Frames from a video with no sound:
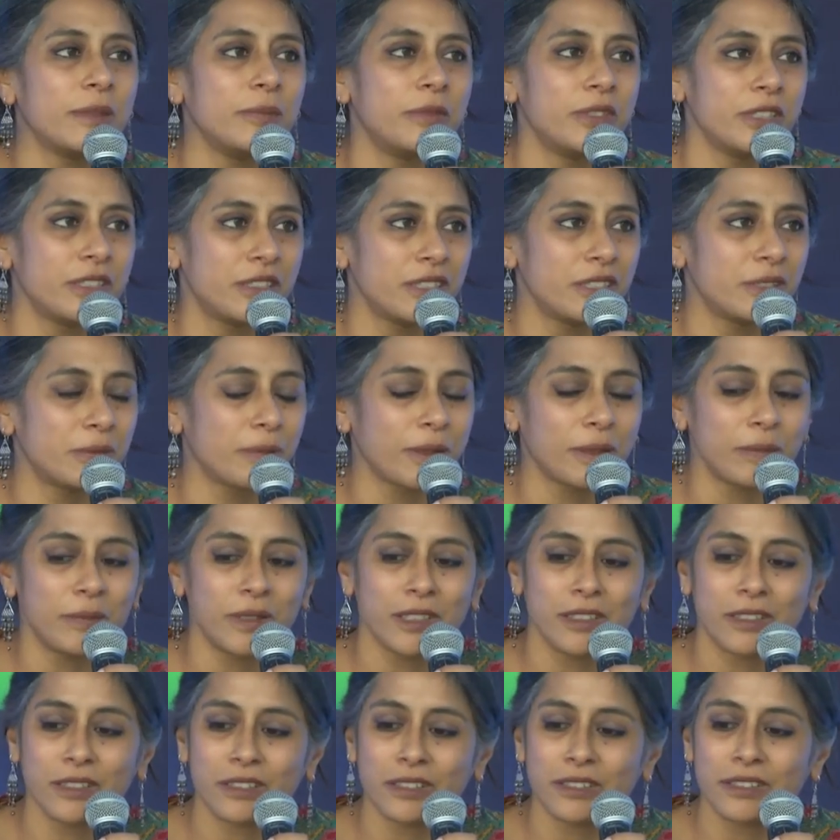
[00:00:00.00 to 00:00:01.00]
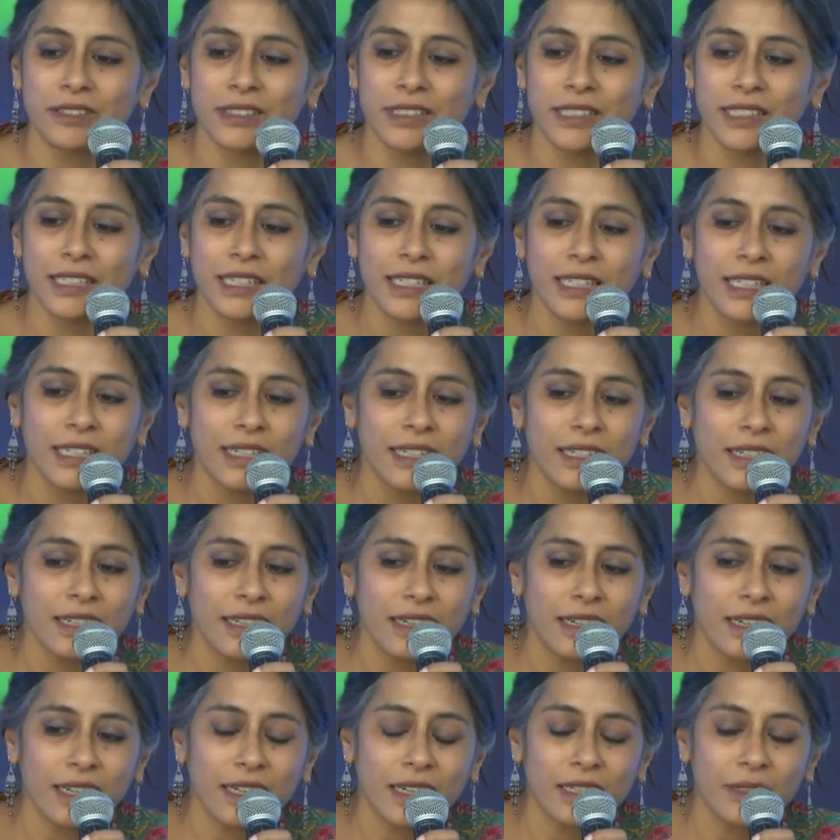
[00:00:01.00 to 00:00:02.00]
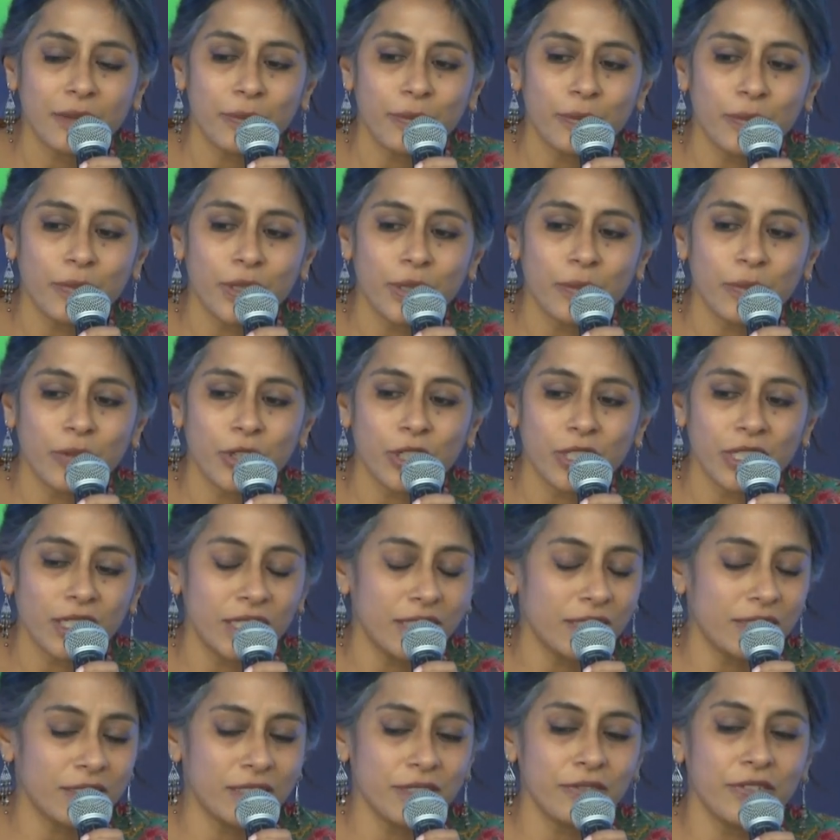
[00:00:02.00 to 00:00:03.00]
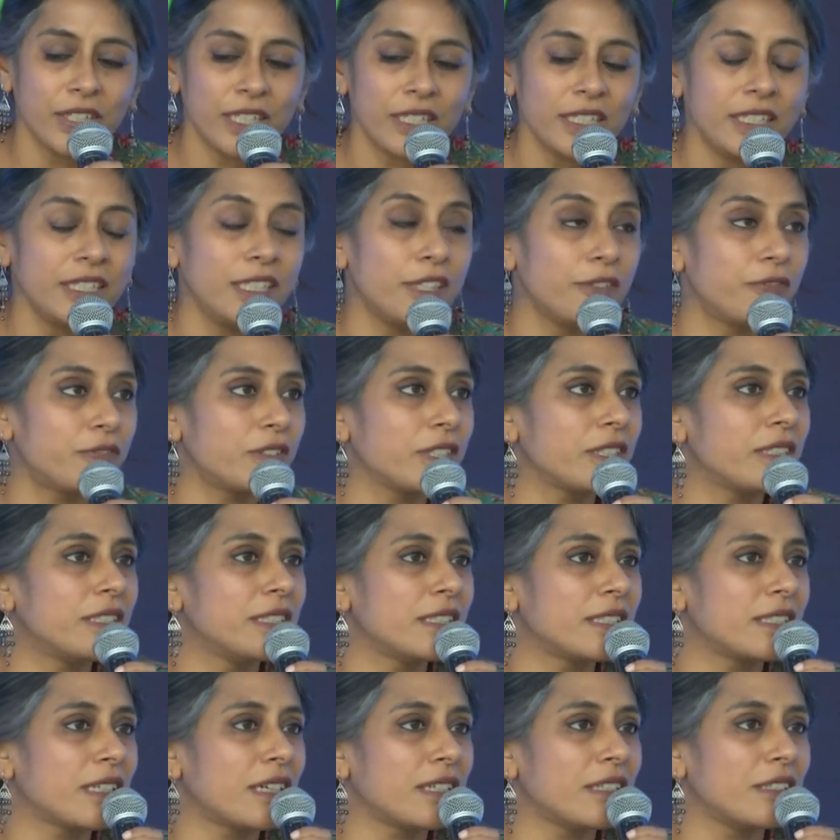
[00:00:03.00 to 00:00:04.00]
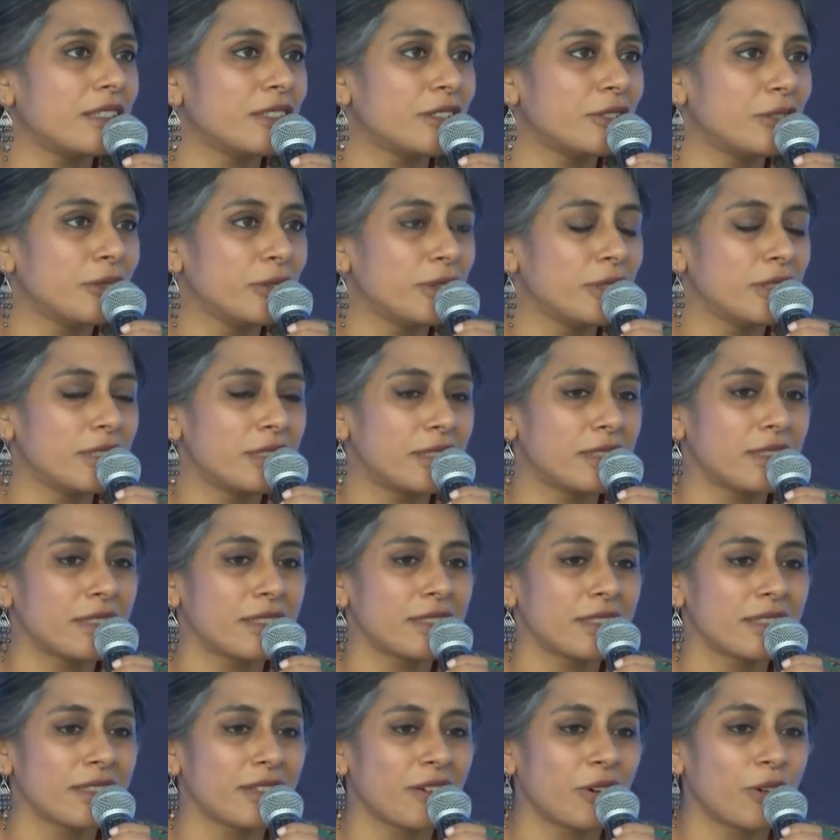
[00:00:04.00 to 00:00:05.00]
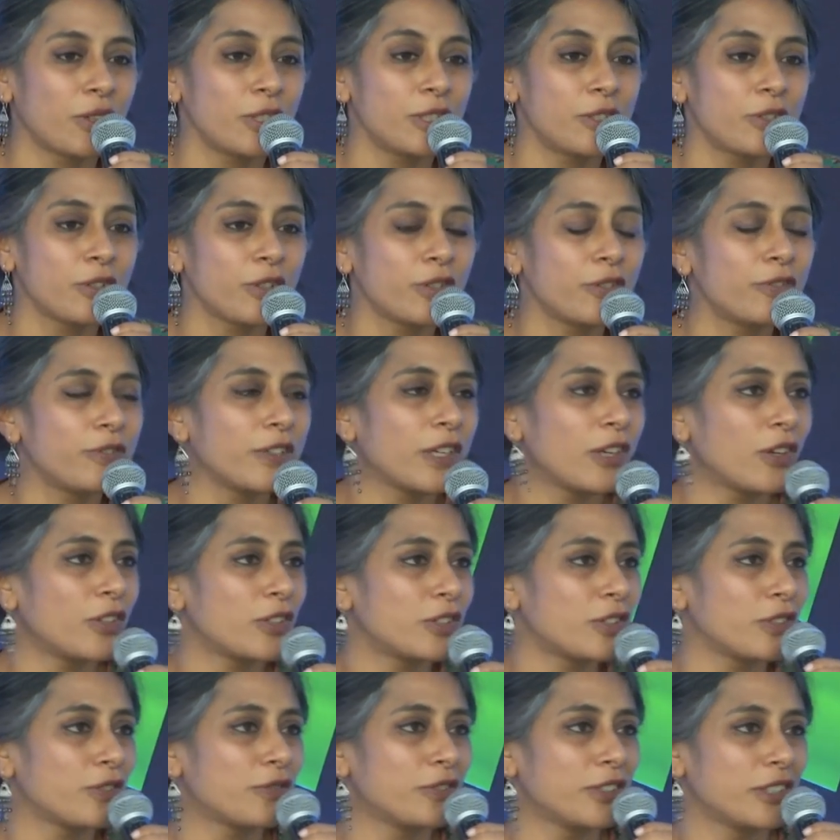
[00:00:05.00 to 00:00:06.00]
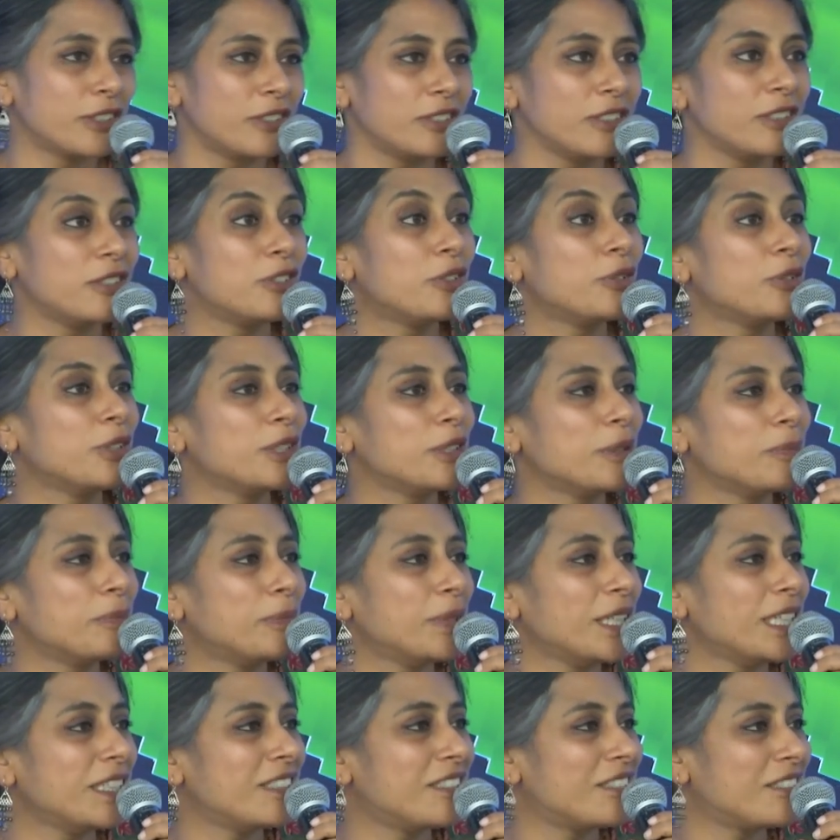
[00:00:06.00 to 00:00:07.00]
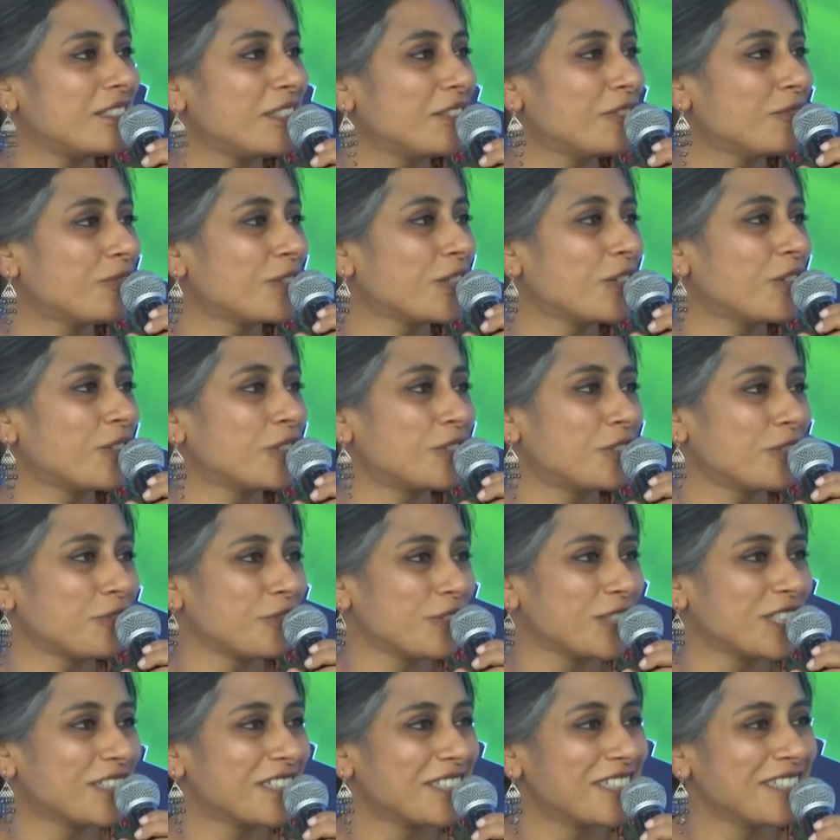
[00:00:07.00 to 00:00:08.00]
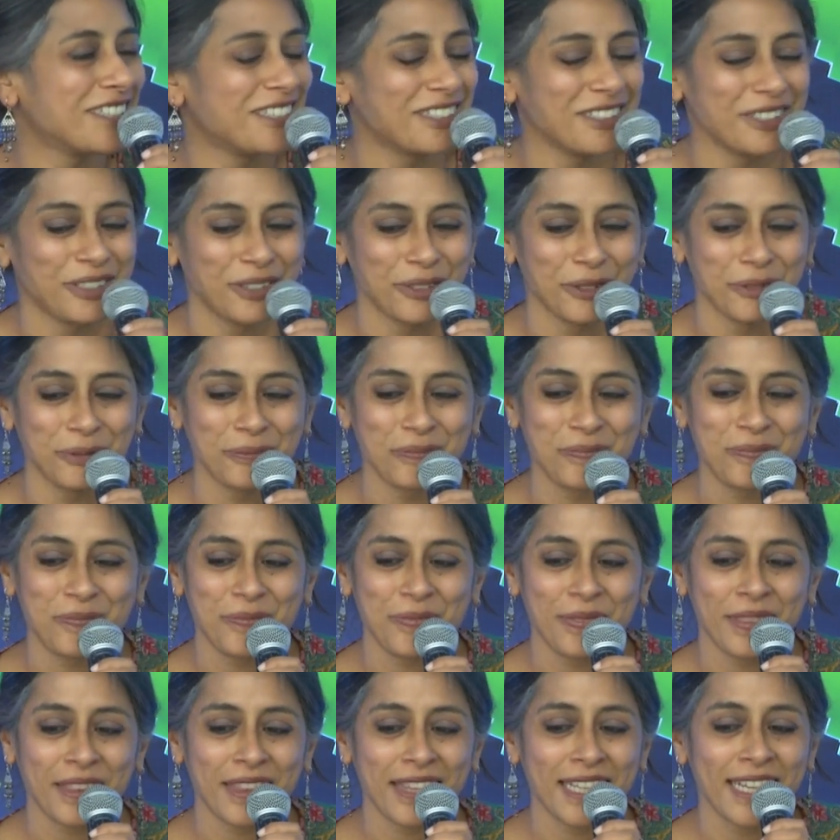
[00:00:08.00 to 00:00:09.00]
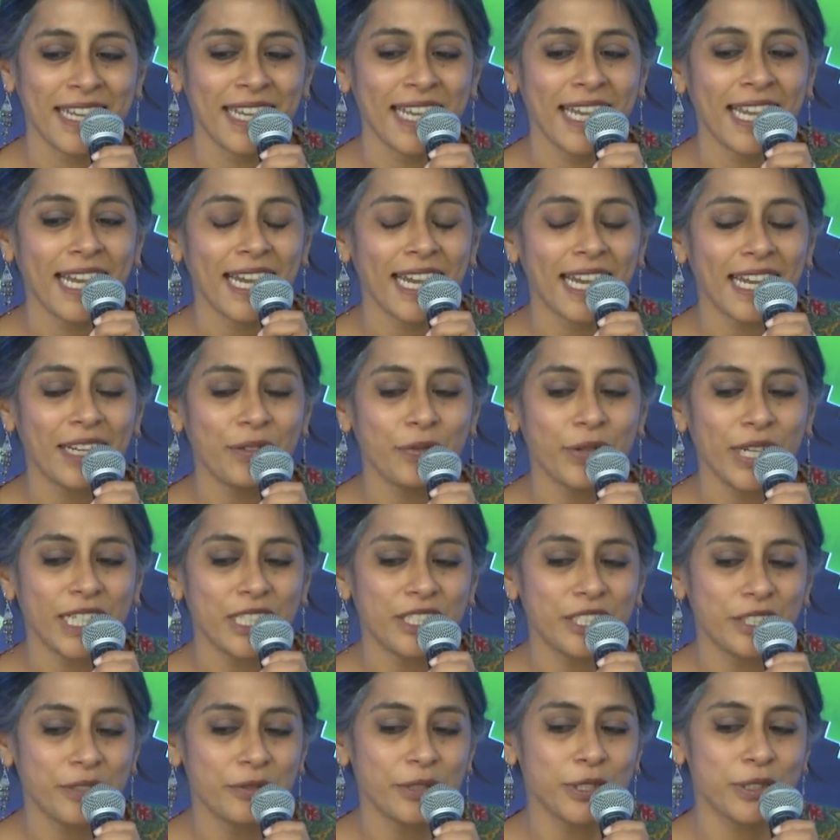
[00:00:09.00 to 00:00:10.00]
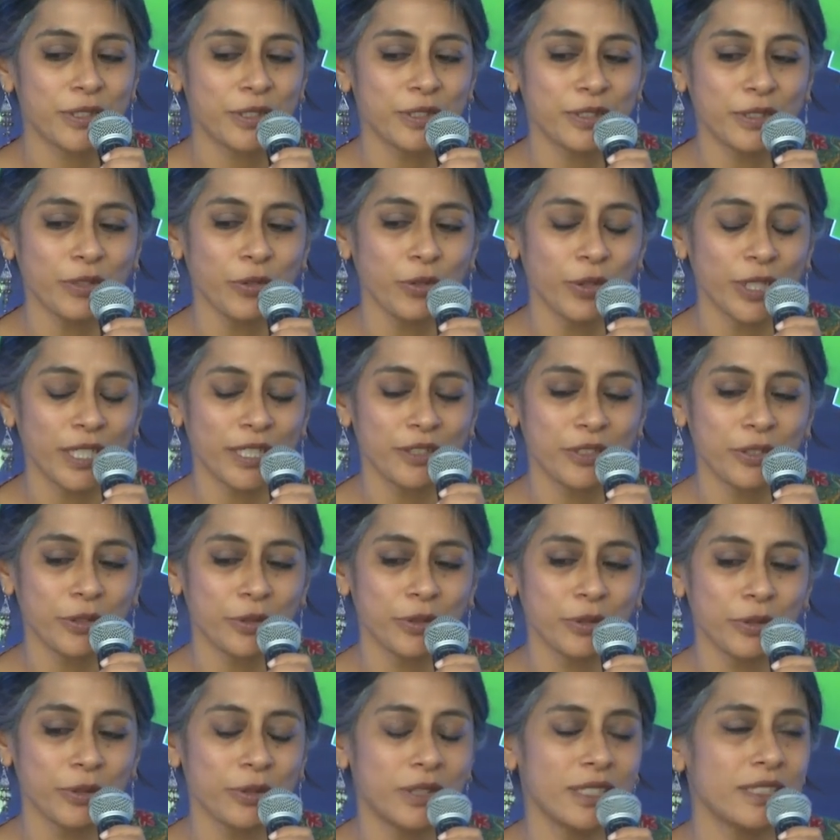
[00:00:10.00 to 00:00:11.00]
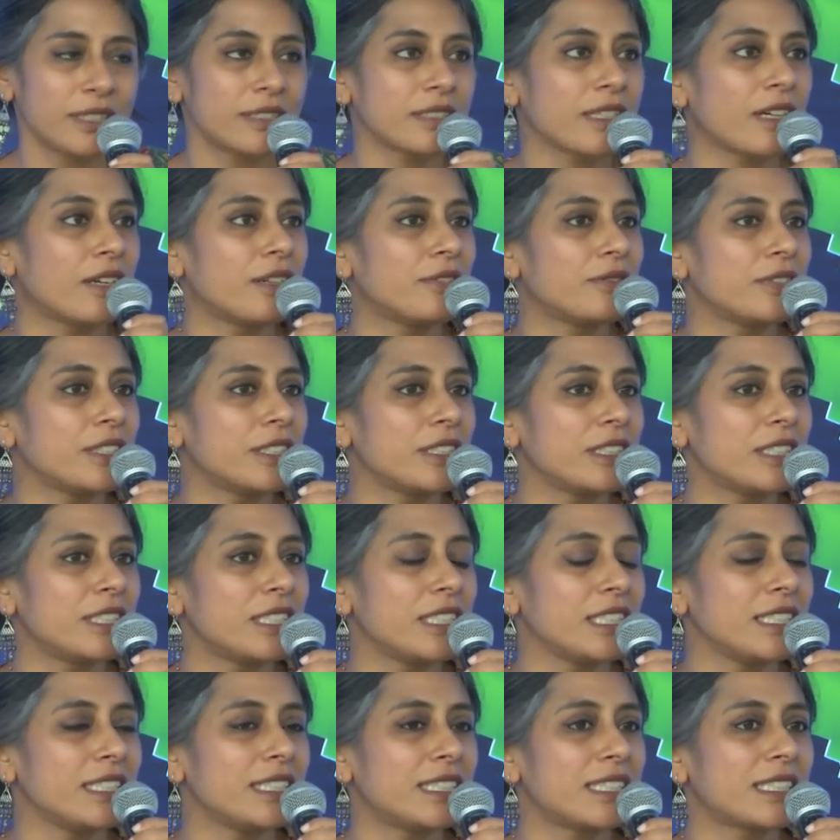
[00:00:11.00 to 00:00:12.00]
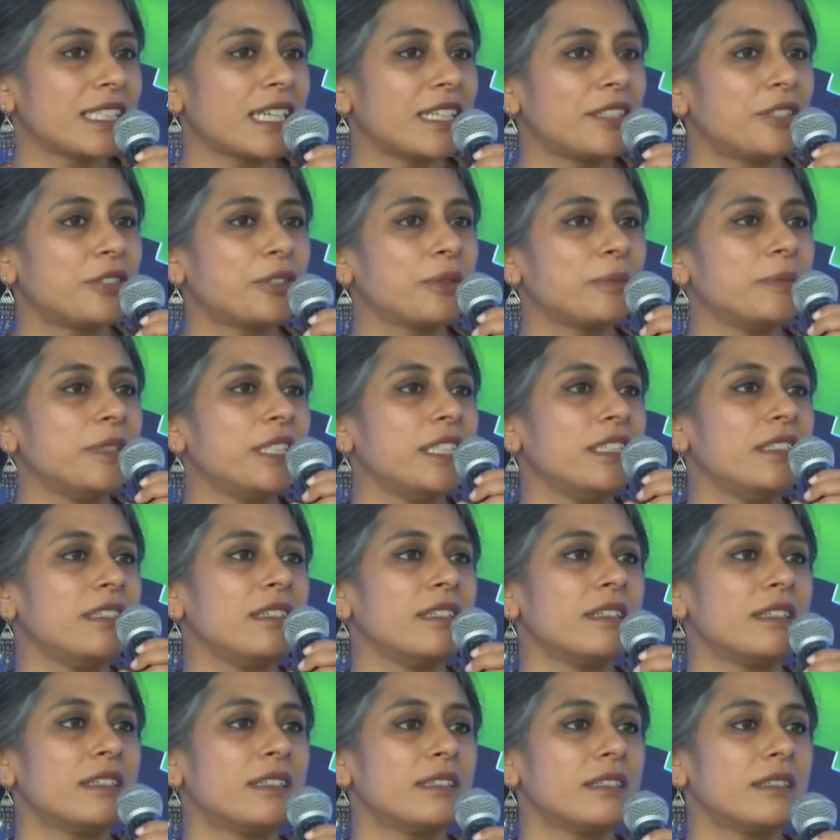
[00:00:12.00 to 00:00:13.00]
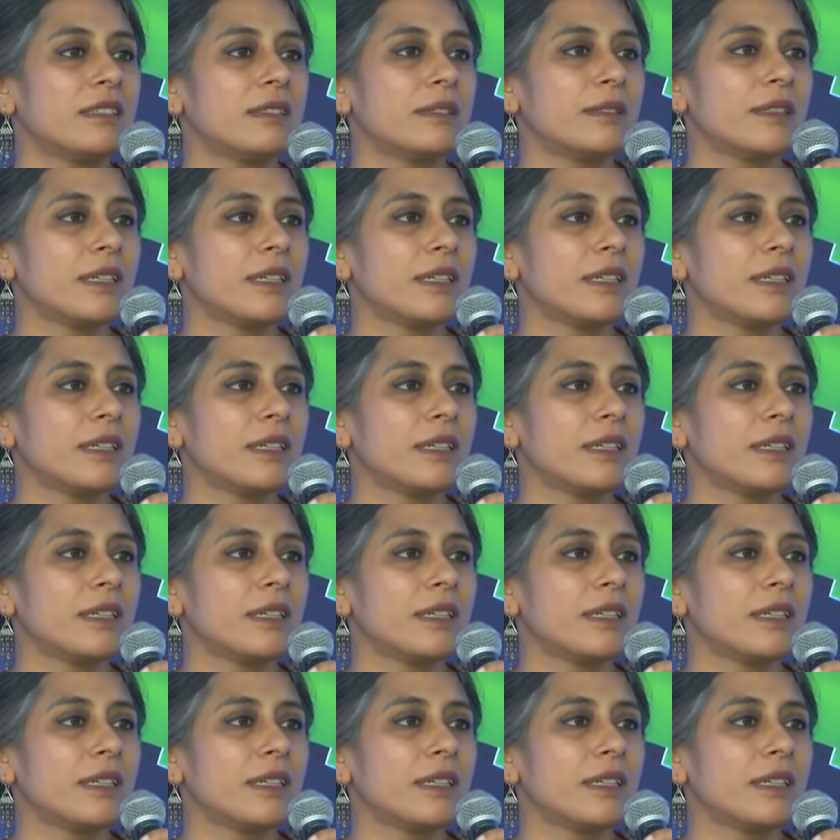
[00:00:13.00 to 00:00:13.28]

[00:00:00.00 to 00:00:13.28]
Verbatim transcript: British publisher. And Monica is a very gifted designer who is also a philosopher. She's doing a PhD in philosophy right now. And when she was going to do this cover, she said to me, uh,